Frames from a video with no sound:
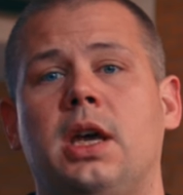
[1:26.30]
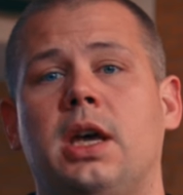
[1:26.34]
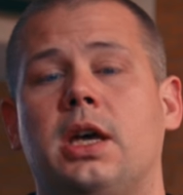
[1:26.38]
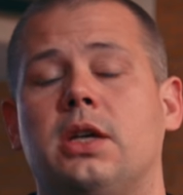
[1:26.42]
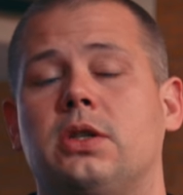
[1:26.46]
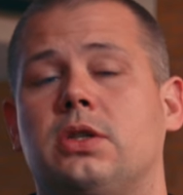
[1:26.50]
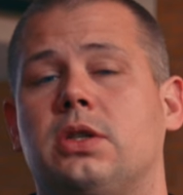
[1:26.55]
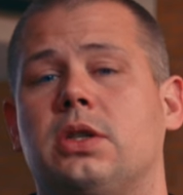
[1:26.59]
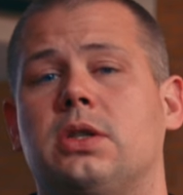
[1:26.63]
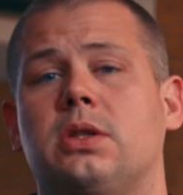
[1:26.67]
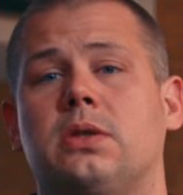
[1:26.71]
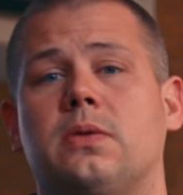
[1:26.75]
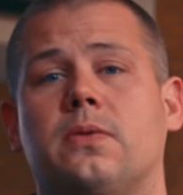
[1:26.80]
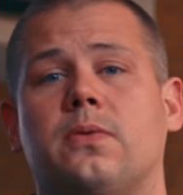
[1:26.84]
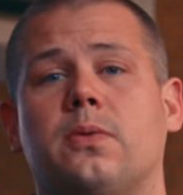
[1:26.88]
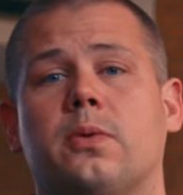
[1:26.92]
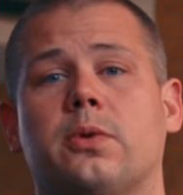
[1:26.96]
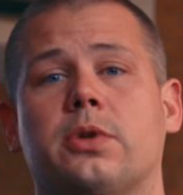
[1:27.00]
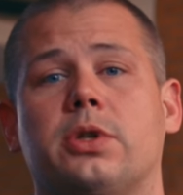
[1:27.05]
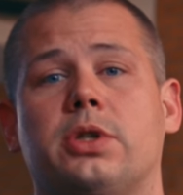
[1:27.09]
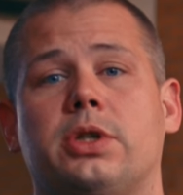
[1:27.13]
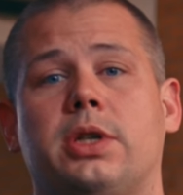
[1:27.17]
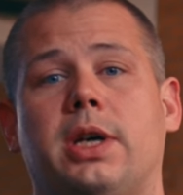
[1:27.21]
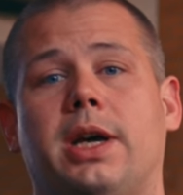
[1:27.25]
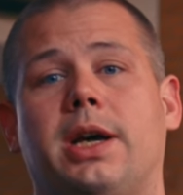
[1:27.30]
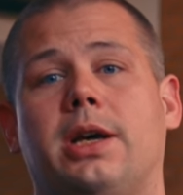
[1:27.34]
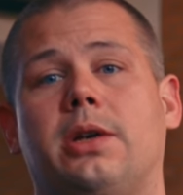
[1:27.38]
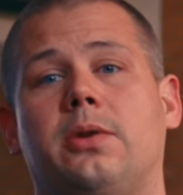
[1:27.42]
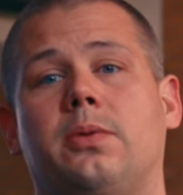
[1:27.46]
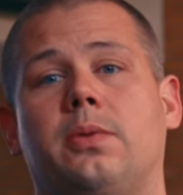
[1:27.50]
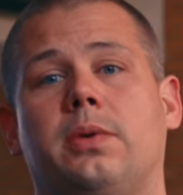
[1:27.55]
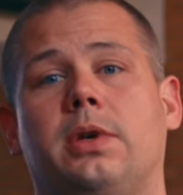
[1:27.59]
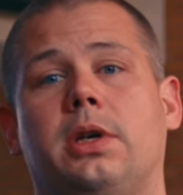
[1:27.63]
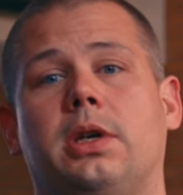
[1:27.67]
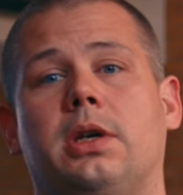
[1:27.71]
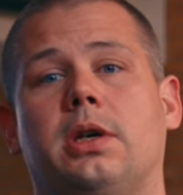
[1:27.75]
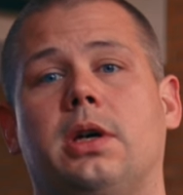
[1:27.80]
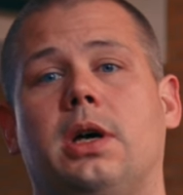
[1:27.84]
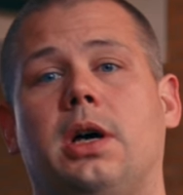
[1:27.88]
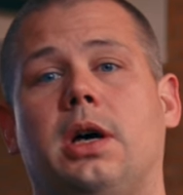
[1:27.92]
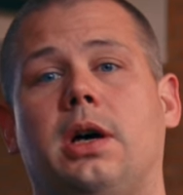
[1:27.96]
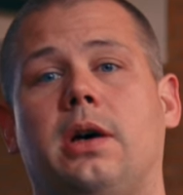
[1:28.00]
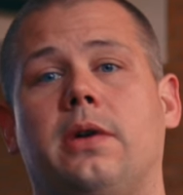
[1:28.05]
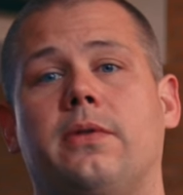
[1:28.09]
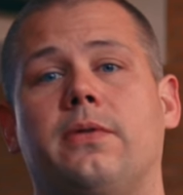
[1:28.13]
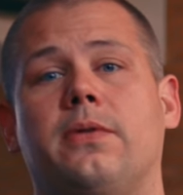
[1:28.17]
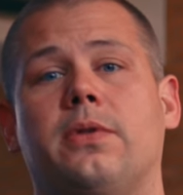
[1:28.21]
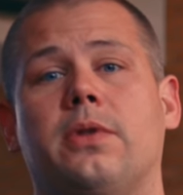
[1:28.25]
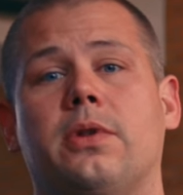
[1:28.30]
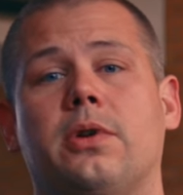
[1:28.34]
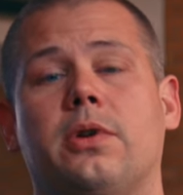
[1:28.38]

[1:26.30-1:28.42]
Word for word: is just a foreshadowing of